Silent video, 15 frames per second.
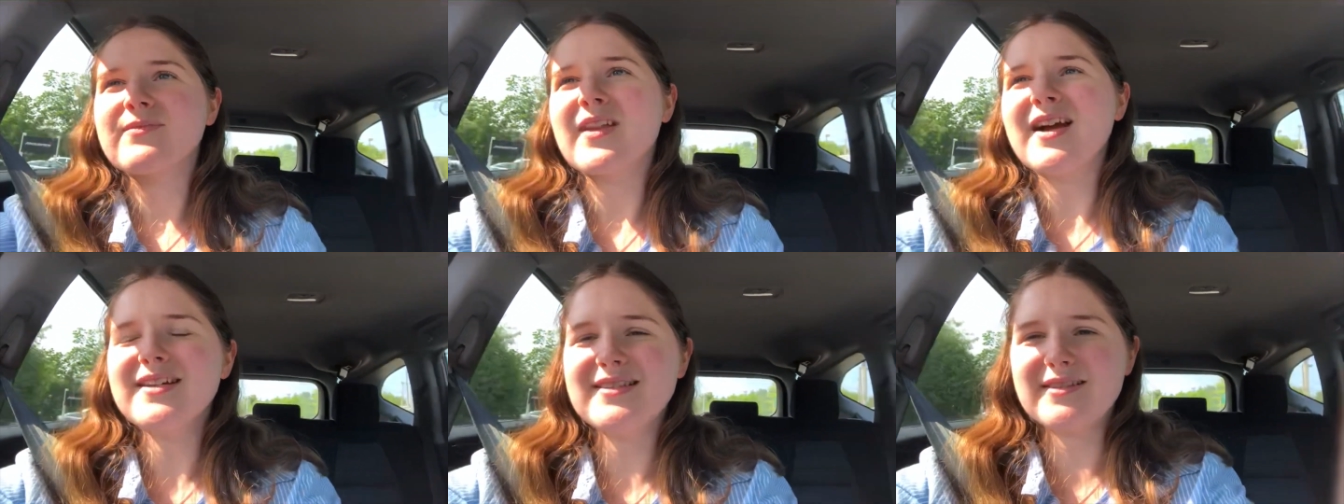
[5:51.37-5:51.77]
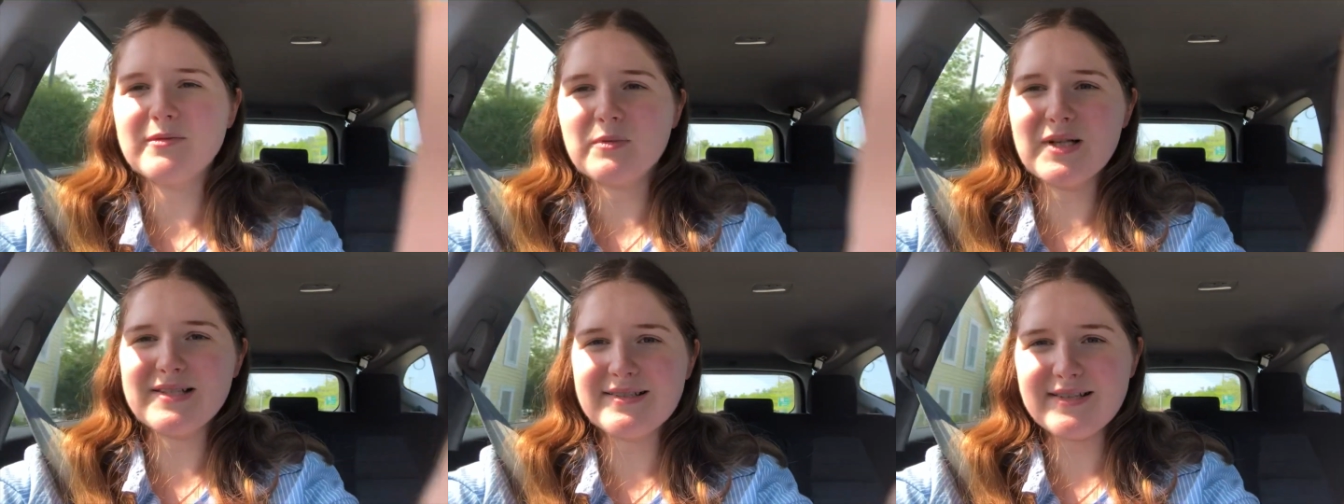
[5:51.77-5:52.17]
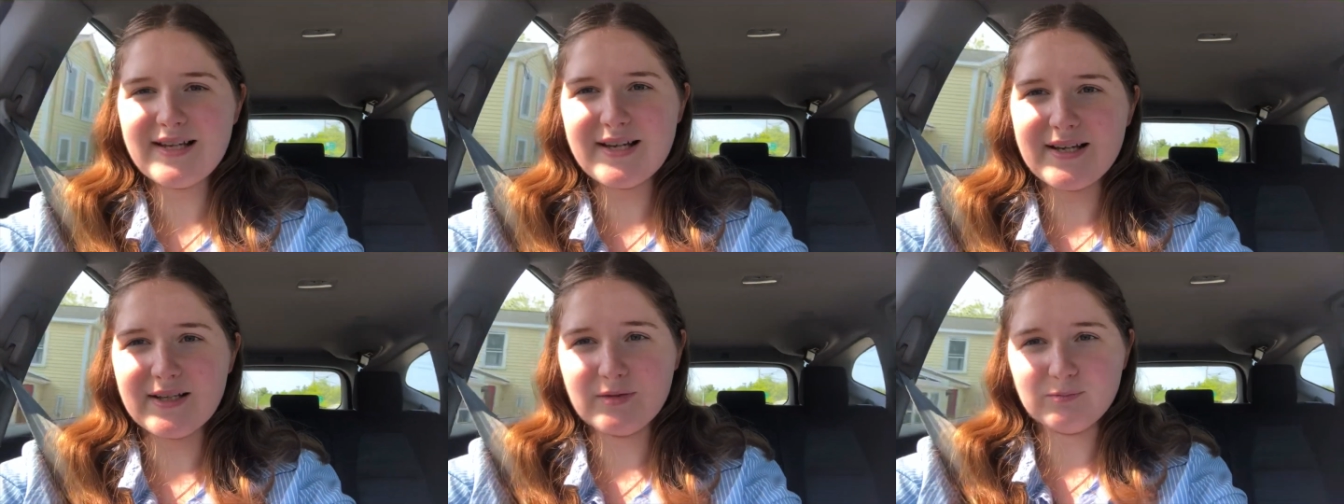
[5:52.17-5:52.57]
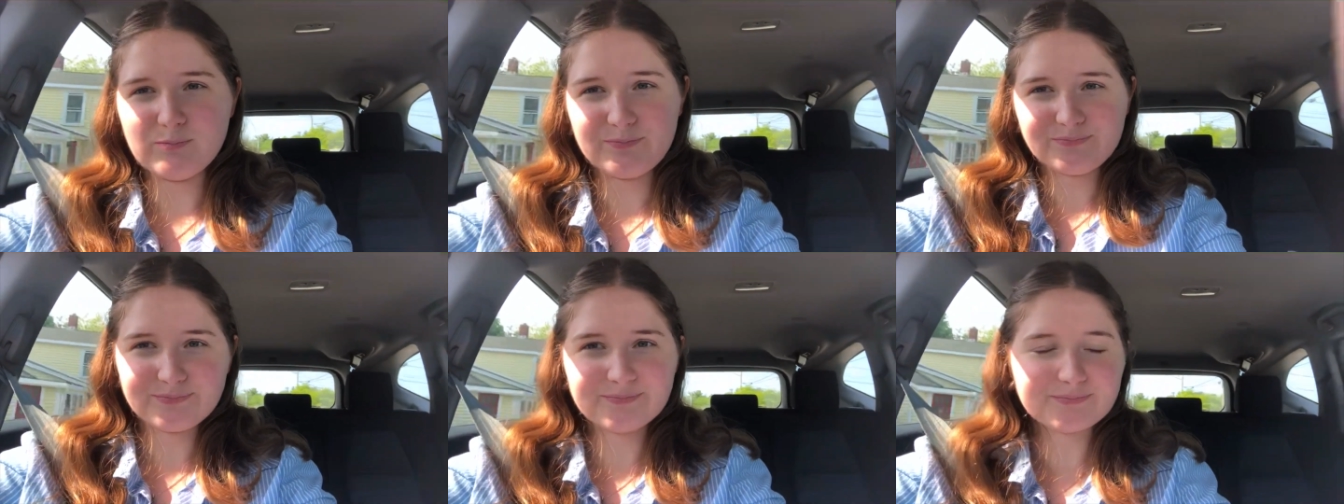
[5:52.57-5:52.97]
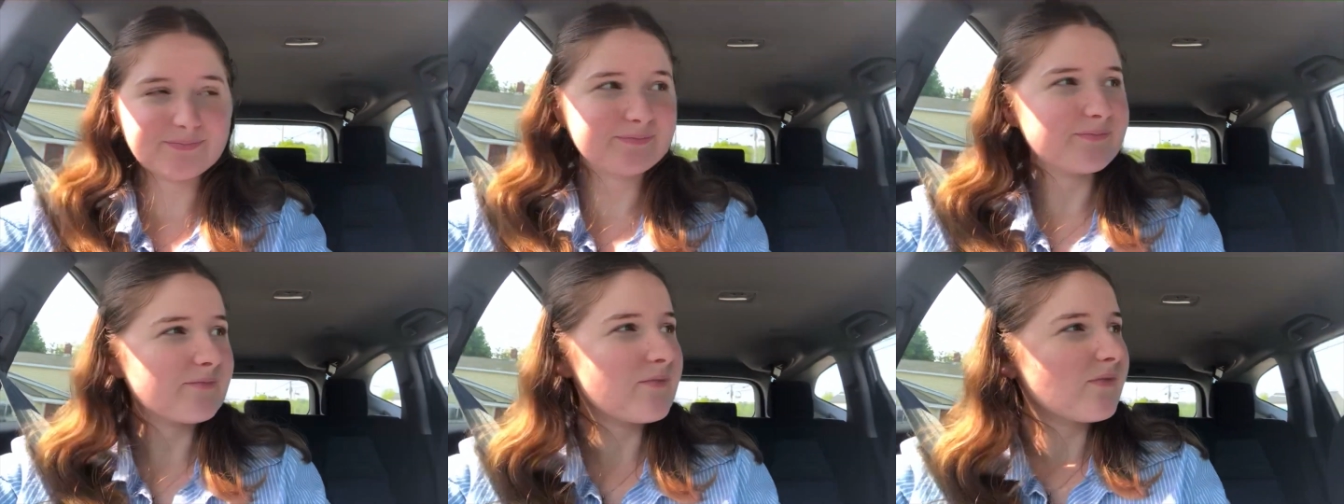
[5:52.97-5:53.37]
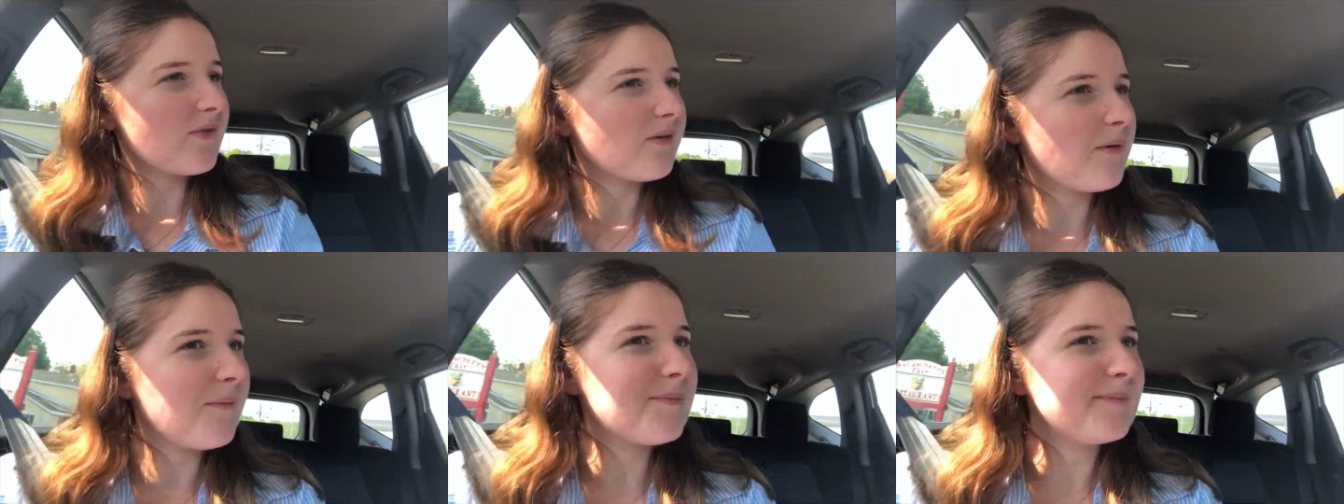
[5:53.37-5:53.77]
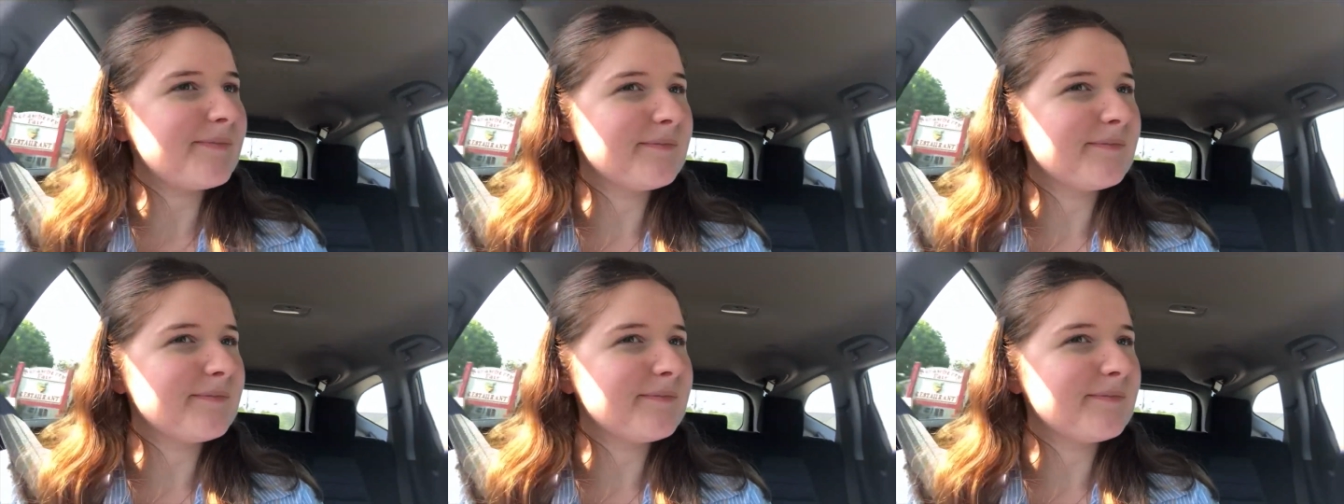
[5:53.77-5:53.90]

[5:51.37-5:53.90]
I said what I, I said. it might be always like this.